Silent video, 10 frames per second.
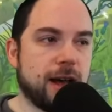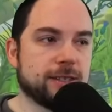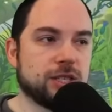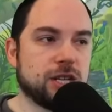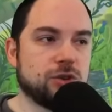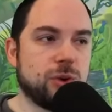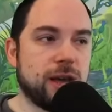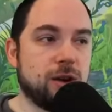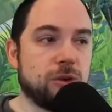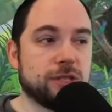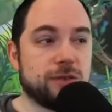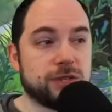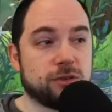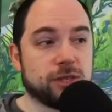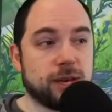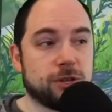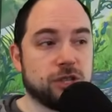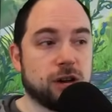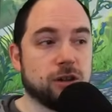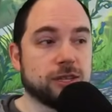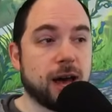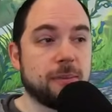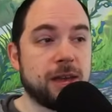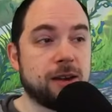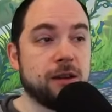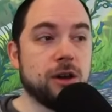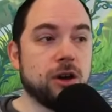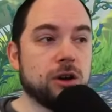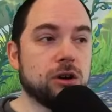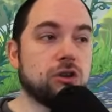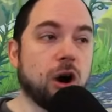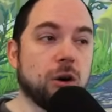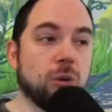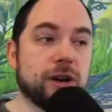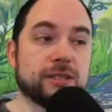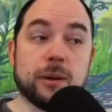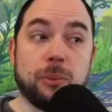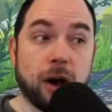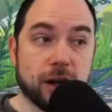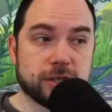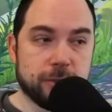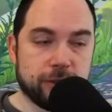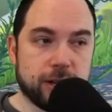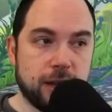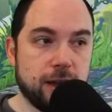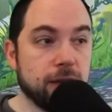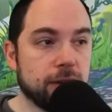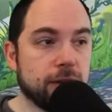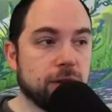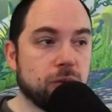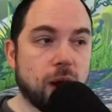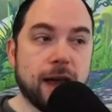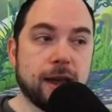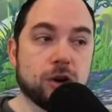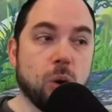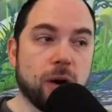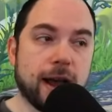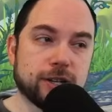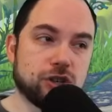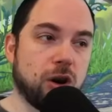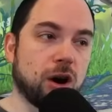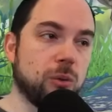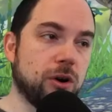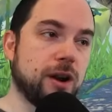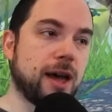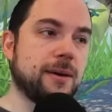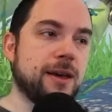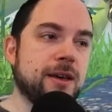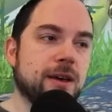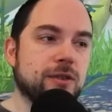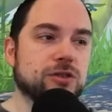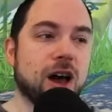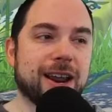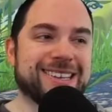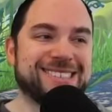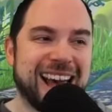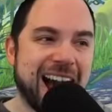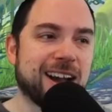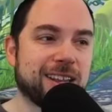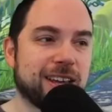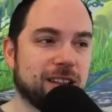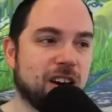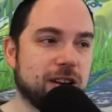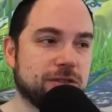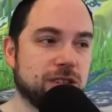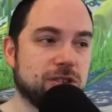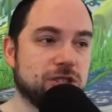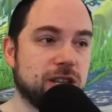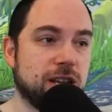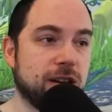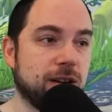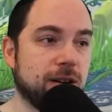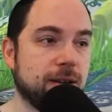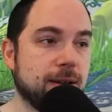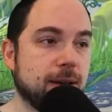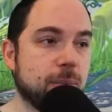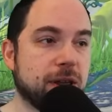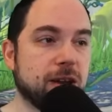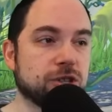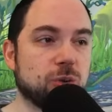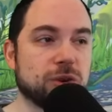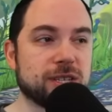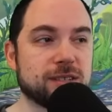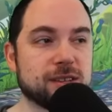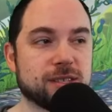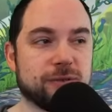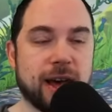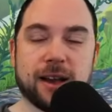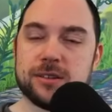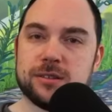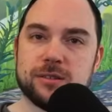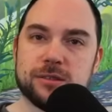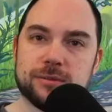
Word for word: Has a chance to increase physical damage dealt. I mean, Garwood is a possibility, right? Goresh, Garwood. And there's not exactly a lot of synergy here, but here's a resistance effect.